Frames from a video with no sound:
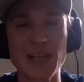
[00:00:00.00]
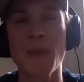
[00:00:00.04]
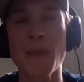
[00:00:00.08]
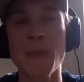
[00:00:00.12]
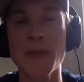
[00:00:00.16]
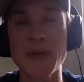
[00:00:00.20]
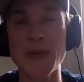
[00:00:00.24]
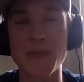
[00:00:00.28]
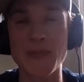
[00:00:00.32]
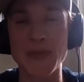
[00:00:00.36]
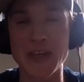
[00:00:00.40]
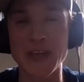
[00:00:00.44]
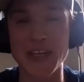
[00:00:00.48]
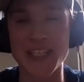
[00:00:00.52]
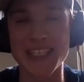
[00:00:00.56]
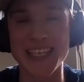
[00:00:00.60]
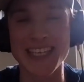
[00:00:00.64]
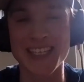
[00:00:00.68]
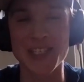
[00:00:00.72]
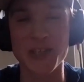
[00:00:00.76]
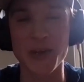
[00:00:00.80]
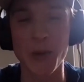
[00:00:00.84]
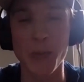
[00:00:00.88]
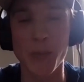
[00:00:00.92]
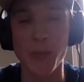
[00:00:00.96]
probably because they
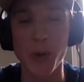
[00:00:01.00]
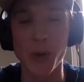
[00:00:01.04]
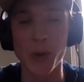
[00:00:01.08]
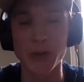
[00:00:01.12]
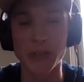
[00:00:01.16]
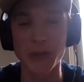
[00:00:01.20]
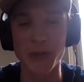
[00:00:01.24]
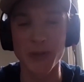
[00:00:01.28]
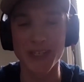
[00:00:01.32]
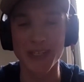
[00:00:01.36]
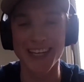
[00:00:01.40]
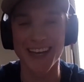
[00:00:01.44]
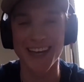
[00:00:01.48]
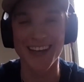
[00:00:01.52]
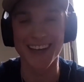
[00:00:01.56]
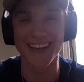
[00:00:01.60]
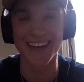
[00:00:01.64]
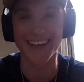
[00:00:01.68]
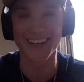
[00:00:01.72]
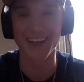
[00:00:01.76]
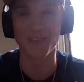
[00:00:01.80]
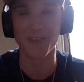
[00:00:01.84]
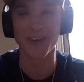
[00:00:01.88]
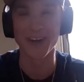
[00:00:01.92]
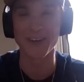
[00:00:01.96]
saw Paul do
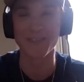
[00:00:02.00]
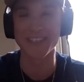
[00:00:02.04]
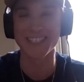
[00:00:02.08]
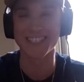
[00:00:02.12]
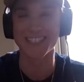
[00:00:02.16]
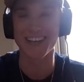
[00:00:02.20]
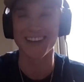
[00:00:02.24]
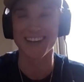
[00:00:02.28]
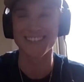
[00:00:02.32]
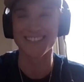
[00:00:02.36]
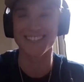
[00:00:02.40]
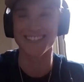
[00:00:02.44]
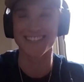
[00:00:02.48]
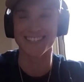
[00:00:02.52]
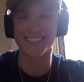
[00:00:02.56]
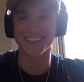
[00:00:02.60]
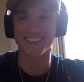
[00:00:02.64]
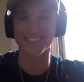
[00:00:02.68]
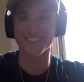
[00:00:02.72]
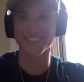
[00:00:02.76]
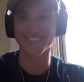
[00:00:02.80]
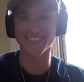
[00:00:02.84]
one of his dances off.